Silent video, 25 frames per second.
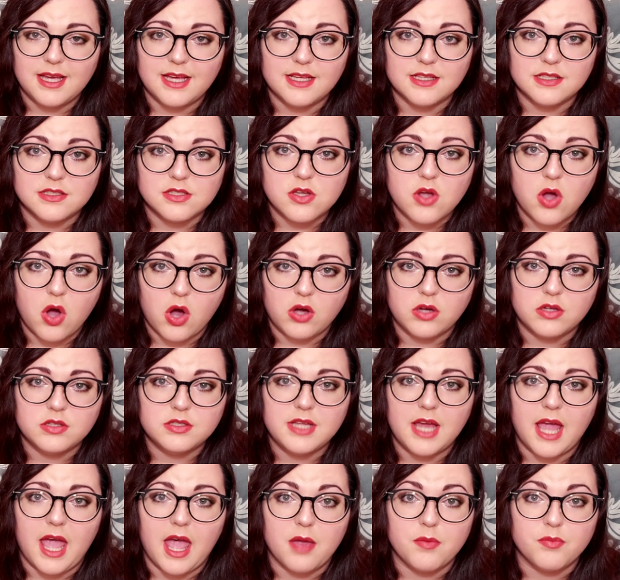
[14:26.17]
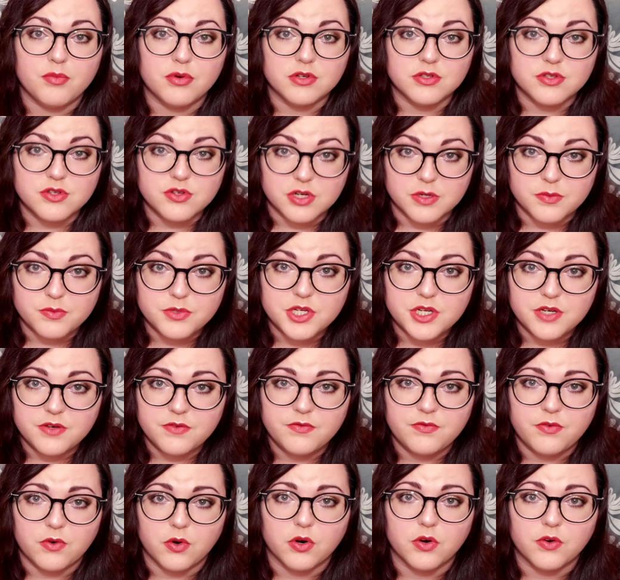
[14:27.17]
It's called a prescription
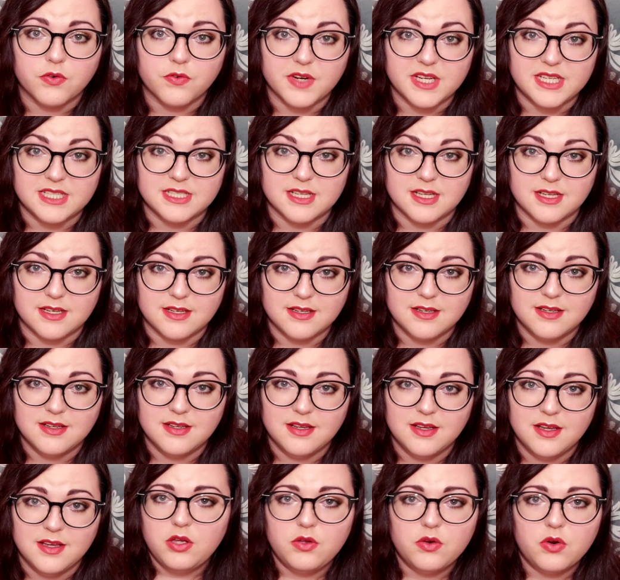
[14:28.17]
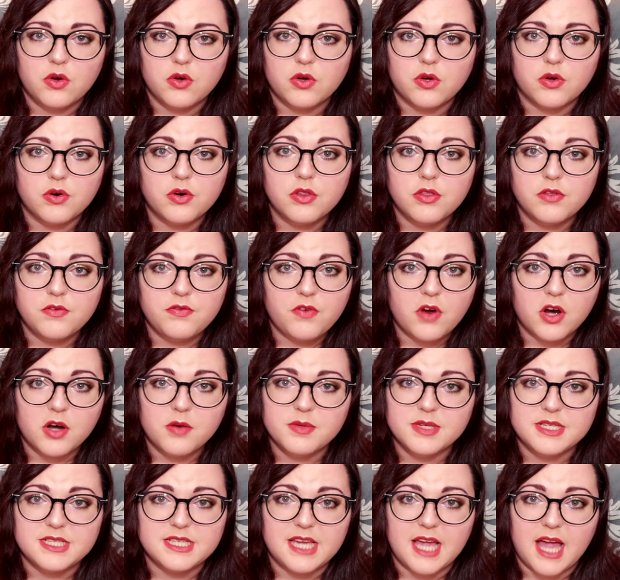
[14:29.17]
for a reason. You don't go to the
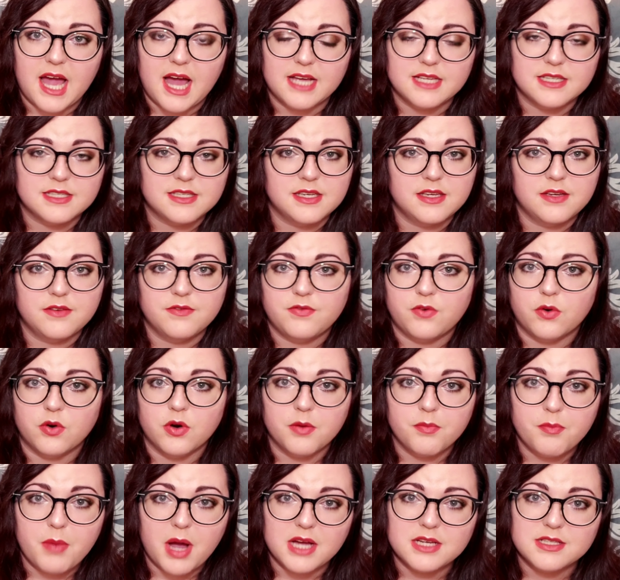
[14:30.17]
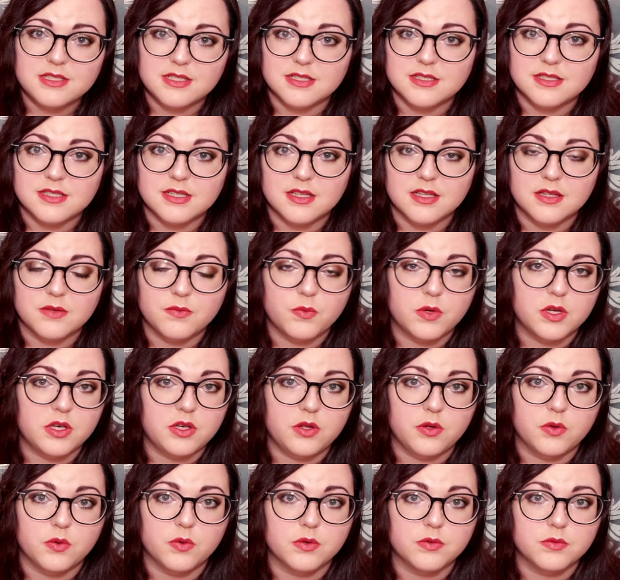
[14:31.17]
pharmacy asking for amoxicillin
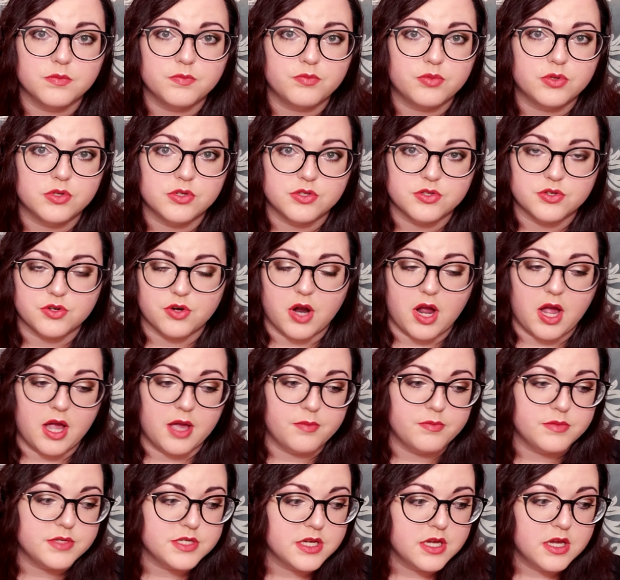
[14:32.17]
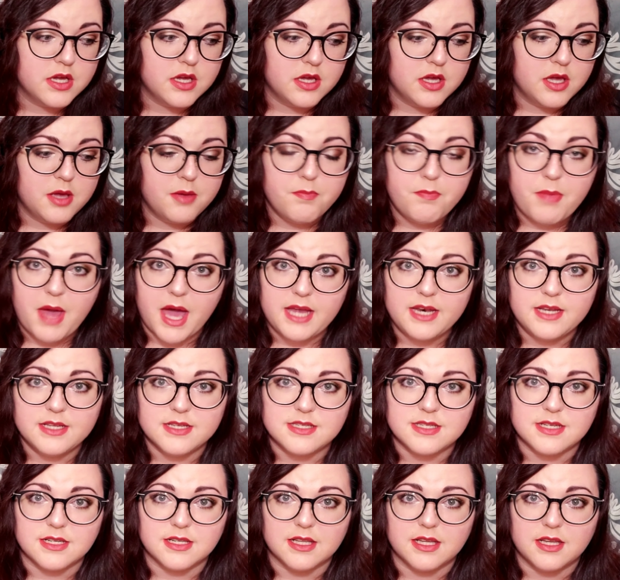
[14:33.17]
when you were prescribed
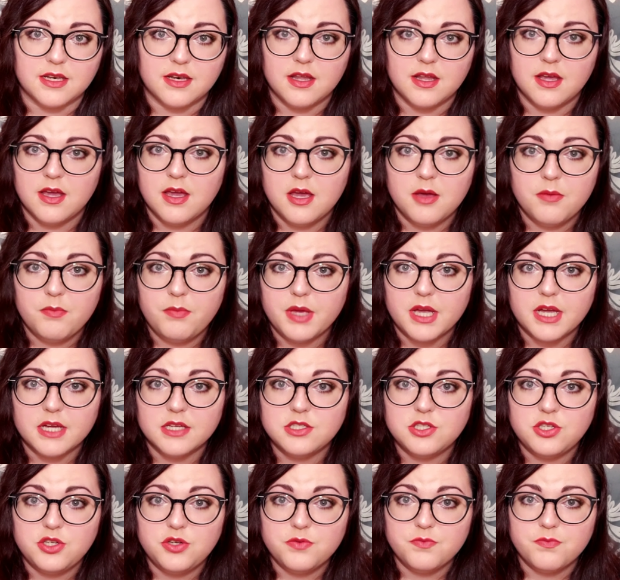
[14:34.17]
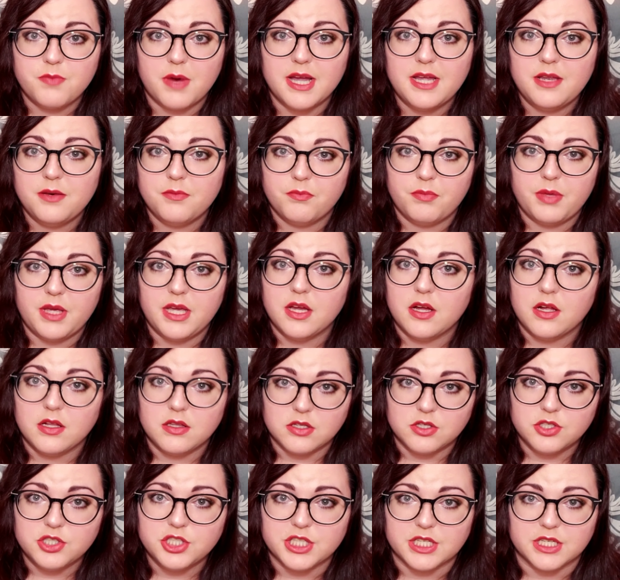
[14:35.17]
penicillin because you might be
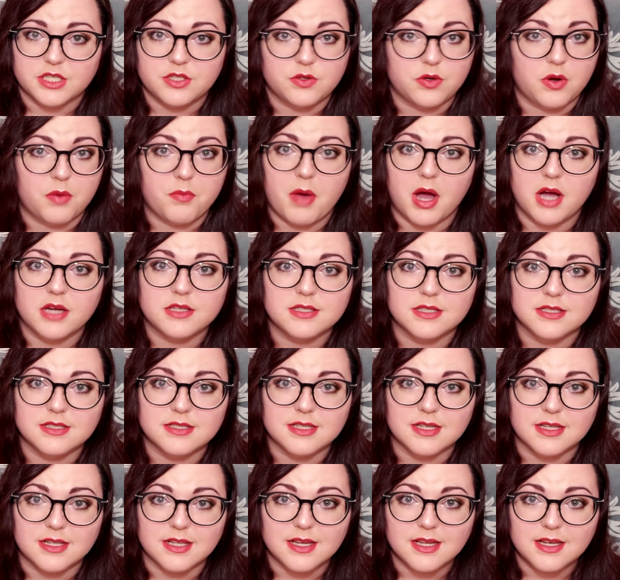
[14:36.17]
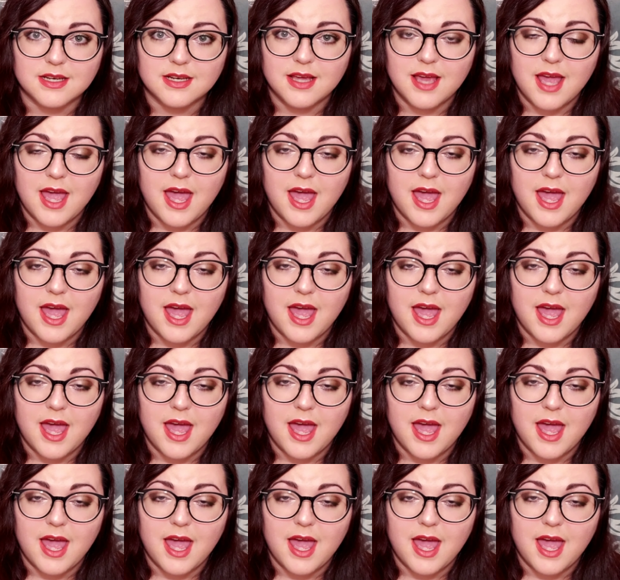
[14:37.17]
allergic to amoxicillin